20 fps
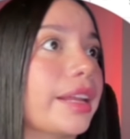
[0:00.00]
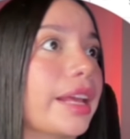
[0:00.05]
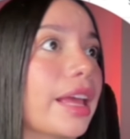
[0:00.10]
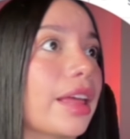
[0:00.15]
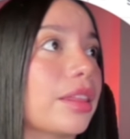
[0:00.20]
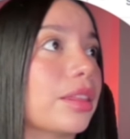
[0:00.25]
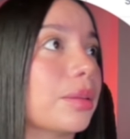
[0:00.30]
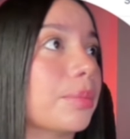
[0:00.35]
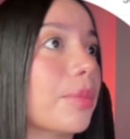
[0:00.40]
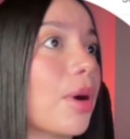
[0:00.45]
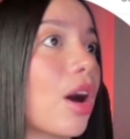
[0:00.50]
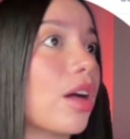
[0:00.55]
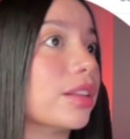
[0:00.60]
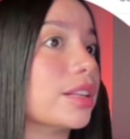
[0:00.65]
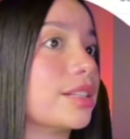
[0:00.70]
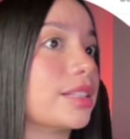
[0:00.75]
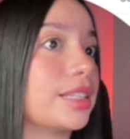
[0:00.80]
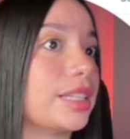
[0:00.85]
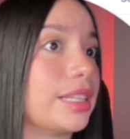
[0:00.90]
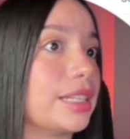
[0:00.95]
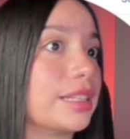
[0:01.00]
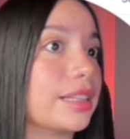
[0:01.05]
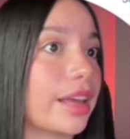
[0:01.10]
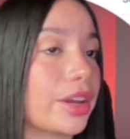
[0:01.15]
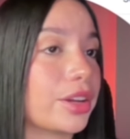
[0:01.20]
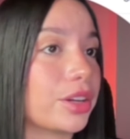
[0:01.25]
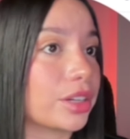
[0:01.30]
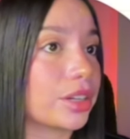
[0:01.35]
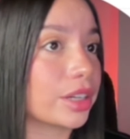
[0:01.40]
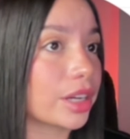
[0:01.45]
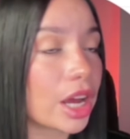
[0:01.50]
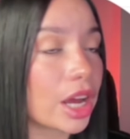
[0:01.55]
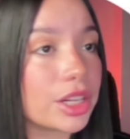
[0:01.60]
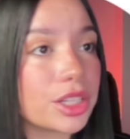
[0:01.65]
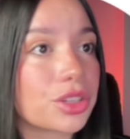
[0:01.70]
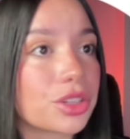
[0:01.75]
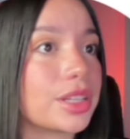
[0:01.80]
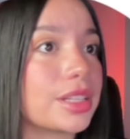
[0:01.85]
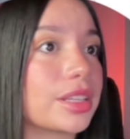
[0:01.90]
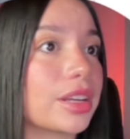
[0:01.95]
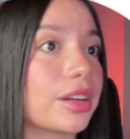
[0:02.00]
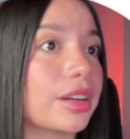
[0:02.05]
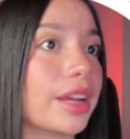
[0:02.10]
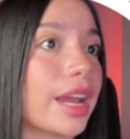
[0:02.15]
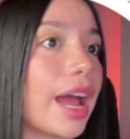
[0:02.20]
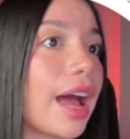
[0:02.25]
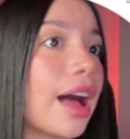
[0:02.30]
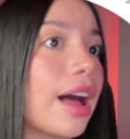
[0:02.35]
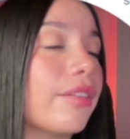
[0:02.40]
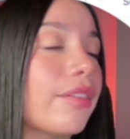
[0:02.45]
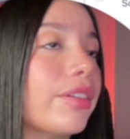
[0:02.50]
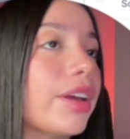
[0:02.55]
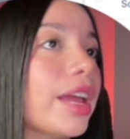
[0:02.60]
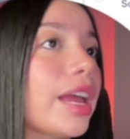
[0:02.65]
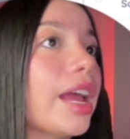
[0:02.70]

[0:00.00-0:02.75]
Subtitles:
and the policies that your country is going to have,